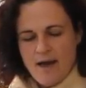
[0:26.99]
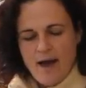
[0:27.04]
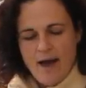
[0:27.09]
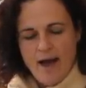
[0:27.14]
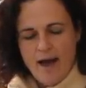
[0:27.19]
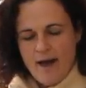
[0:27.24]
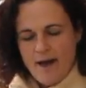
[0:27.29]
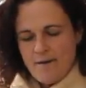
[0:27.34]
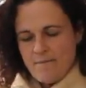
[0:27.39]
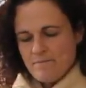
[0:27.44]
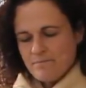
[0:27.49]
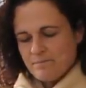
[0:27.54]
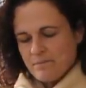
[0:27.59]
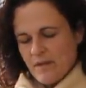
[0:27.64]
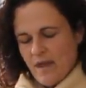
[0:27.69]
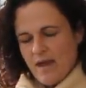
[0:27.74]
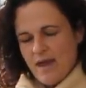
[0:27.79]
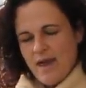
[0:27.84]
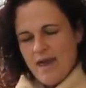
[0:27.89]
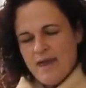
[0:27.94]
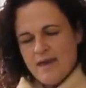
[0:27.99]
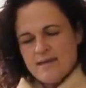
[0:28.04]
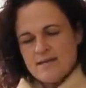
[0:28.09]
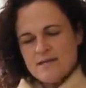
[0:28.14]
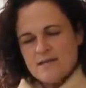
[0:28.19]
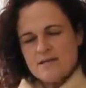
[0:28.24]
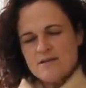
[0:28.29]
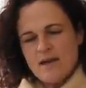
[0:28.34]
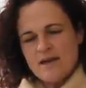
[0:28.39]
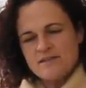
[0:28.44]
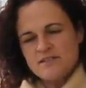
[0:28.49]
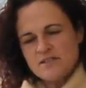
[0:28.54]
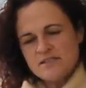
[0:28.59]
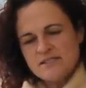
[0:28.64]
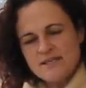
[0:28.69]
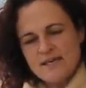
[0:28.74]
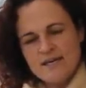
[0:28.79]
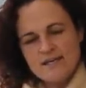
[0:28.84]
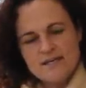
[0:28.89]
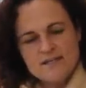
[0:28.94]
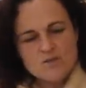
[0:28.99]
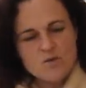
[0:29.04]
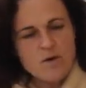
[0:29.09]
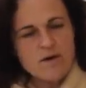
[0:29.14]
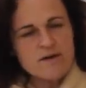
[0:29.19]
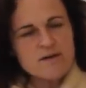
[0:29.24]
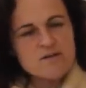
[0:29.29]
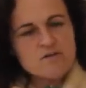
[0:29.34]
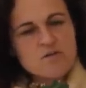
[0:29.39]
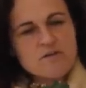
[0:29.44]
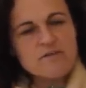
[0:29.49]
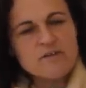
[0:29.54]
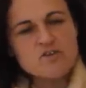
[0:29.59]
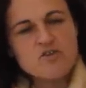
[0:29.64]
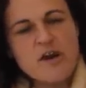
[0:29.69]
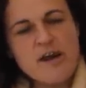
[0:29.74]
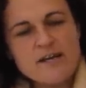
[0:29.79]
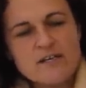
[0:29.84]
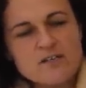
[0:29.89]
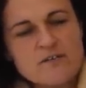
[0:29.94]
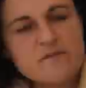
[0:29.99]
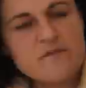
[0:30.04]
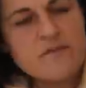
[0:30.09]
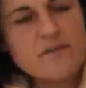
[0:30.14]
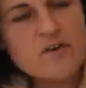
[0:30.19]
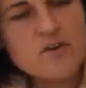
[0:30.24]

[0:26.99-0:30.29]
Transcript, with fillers: Um, and as you see it's quite a sort of attractive